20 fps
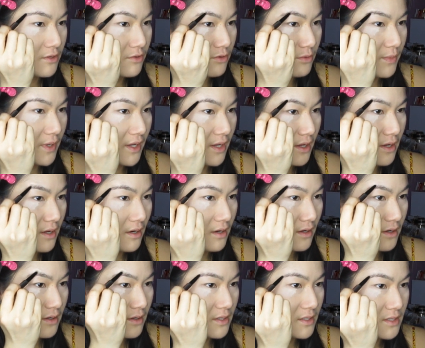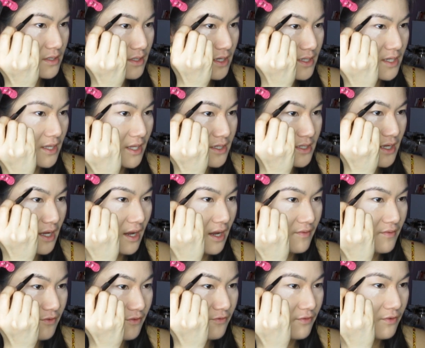it through my hairs because I like to
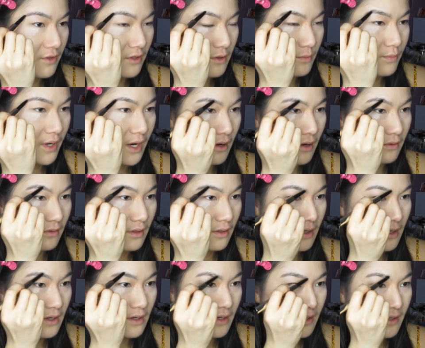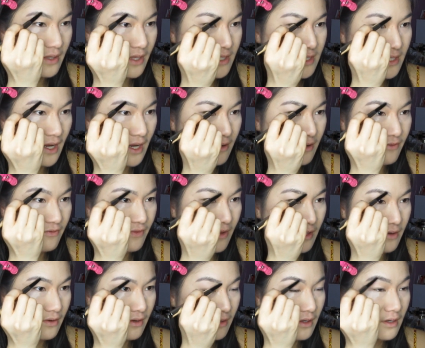have the fuller brow look that's kind of
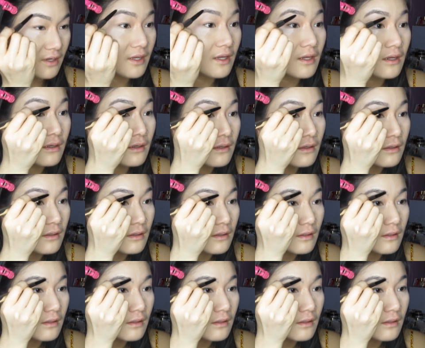feathery looking.